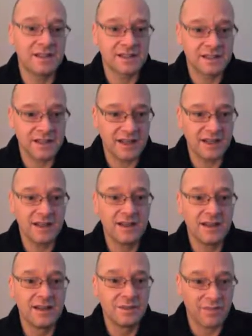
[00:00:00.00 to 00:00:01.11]

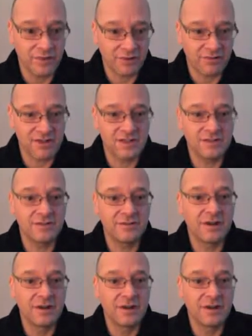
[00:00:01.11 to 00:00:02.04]
steady, progressive,